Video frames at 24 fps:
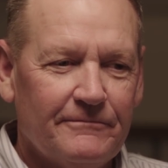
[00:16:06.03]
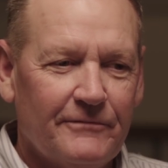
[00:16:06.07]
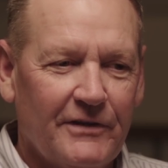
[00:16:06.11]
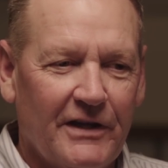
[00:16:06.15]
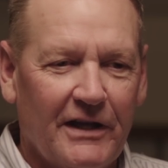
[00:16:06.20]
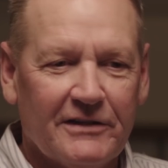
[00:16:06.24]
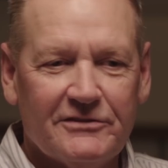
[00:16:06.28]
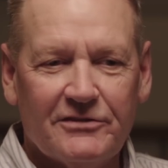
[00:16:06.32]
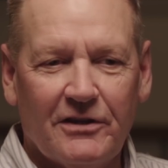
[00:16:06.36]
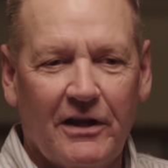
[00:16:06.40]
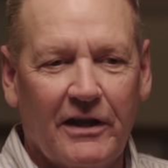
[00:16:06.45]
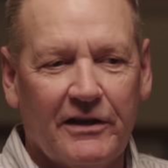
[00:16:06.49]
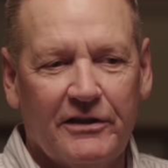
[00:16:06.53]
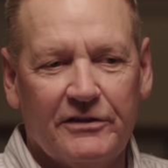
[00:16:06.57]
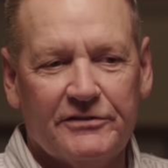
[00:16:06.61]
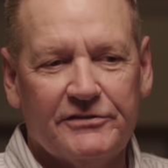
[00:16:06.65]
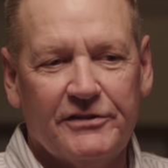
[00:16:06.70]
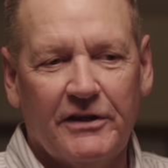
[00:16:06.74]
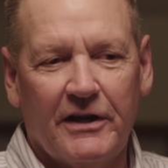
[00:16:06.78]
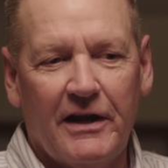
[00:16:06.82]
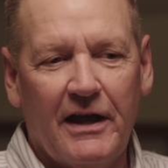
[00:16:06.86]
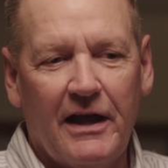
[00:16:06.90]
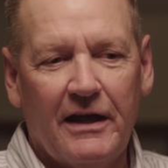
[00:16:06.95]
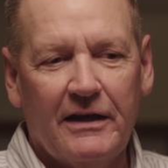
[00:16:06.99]
It's like you
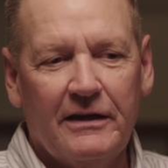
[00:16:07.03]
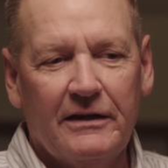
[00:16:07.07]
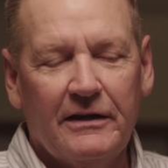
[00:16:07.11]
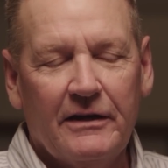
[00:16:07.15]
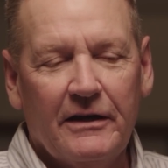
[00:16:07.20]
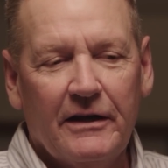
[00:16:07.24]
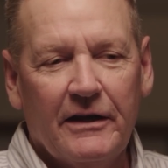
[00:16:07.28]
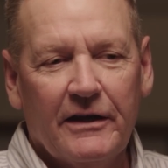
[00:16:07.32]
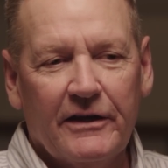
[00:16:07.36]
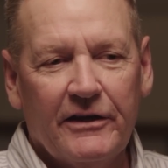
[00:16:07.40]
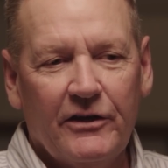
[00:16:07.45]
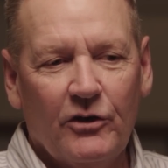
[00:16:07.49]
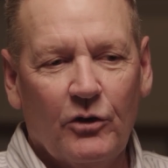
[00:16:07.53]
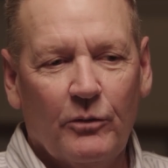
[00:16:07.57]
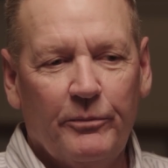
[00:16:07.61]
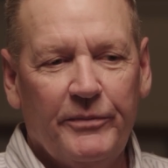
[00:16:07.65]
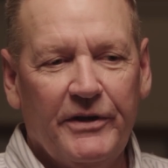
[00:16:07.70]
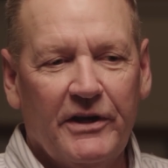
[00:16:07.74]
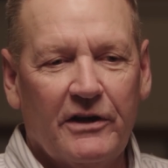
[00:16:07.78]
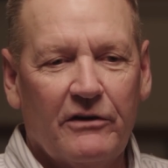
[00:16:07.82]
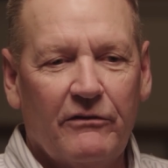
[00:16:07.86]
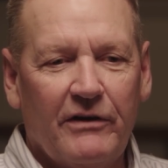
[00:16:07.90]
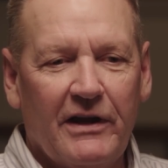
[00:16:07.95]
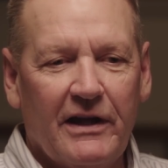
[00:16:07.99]
said,
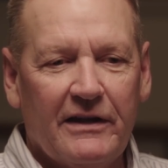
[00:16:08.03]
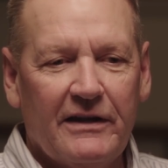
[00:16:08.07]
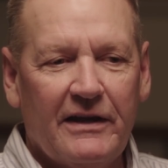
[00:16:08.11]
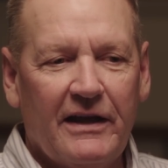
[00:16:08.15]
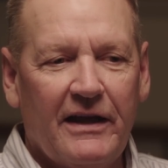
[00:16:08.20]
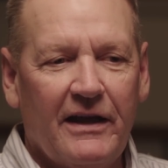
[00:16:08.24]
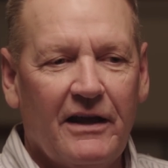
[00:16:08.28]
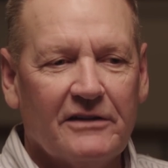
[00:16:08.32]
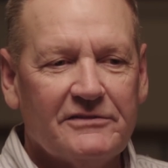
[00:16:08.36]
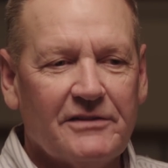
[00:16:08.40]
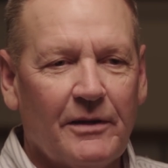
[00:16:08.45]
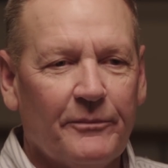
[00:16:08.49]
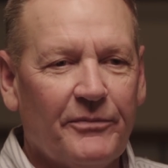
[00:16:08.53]
being around the house,